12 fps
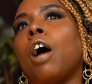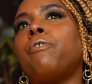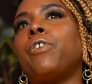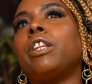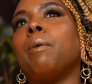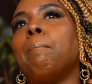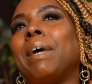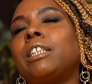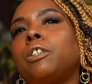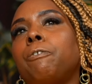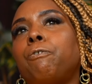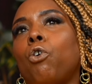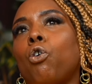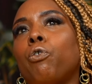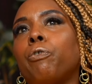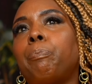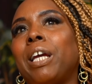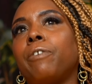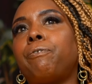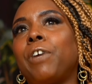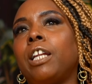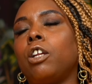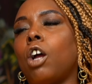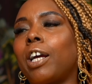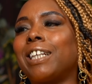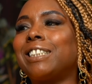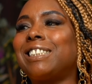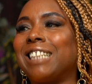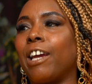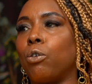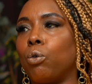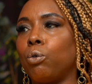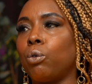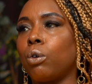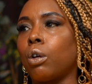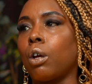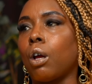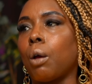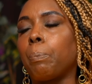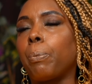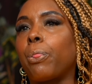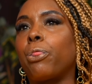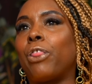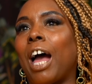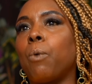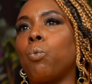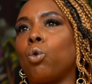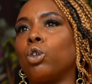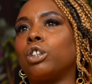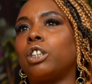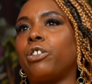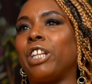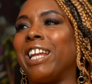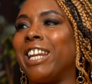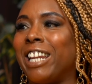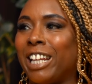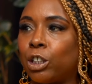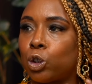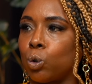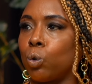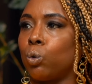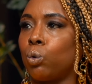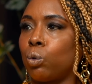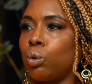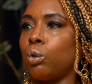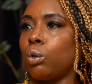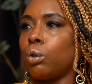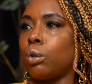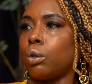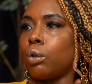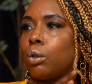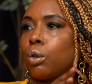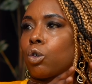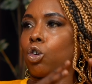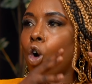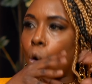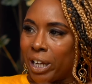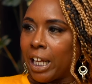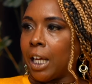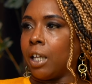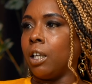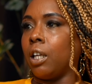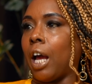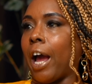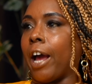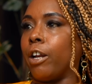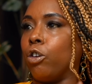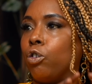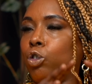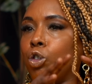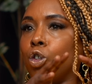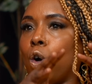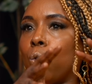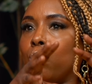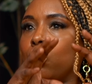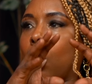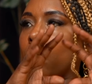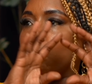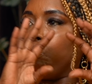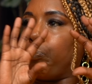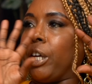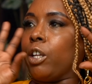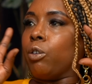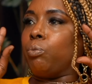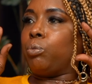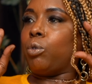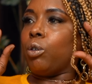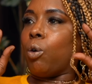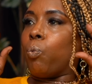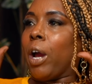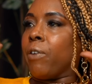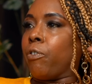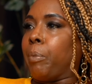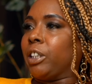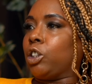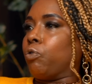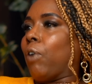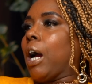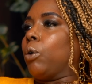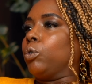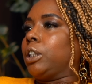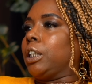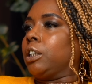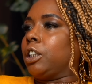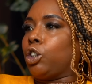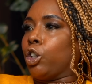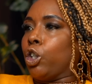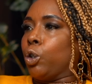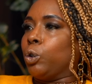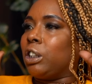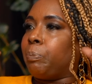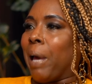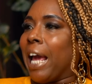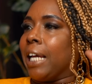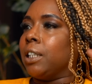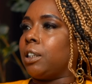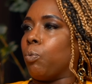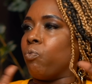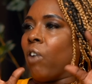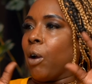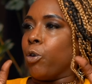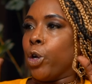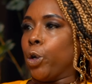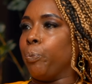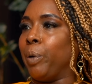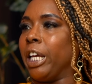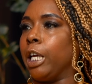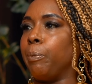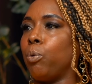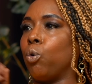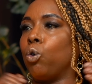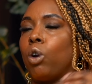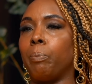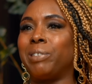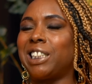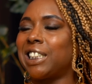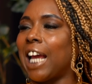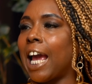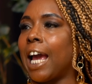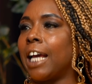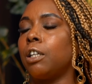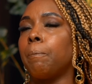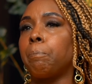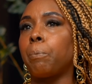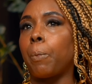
I think the metaphor of be, feeling like a snail. Yeah. That was the initial okay. going in and, yeah. you know, not being aware of my surroundings. It's a new space. I'm yeah. around new people. I'm yeah. scared.